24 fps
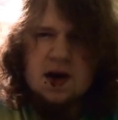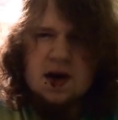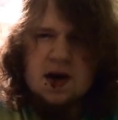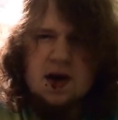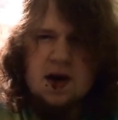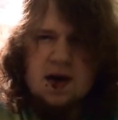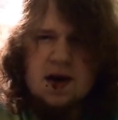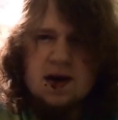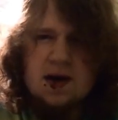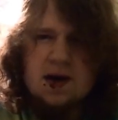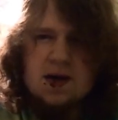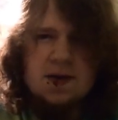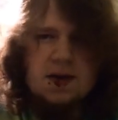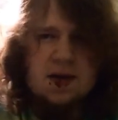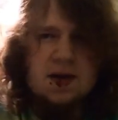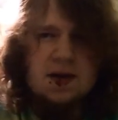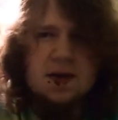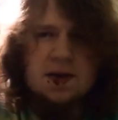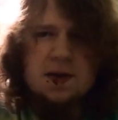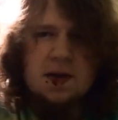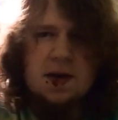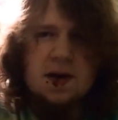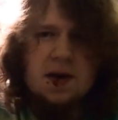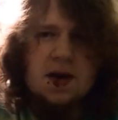I'm so
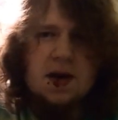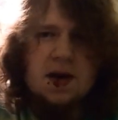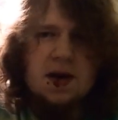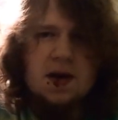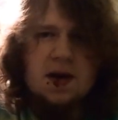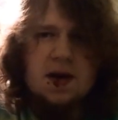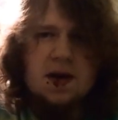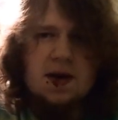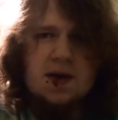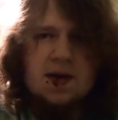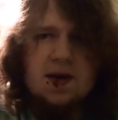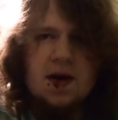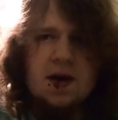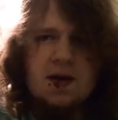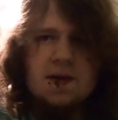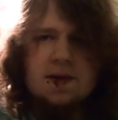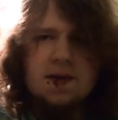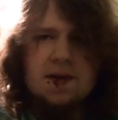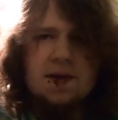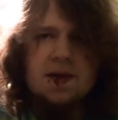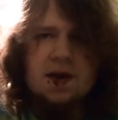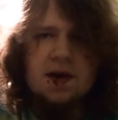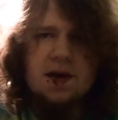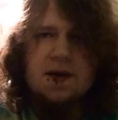miserable right now. It's all over
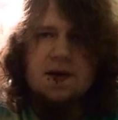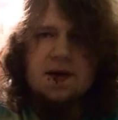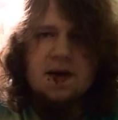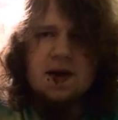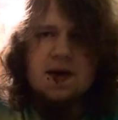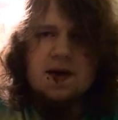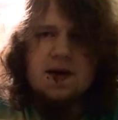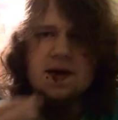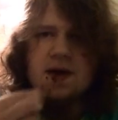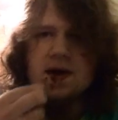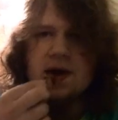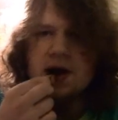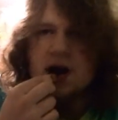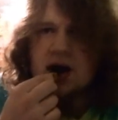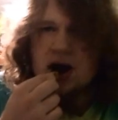my fucking face.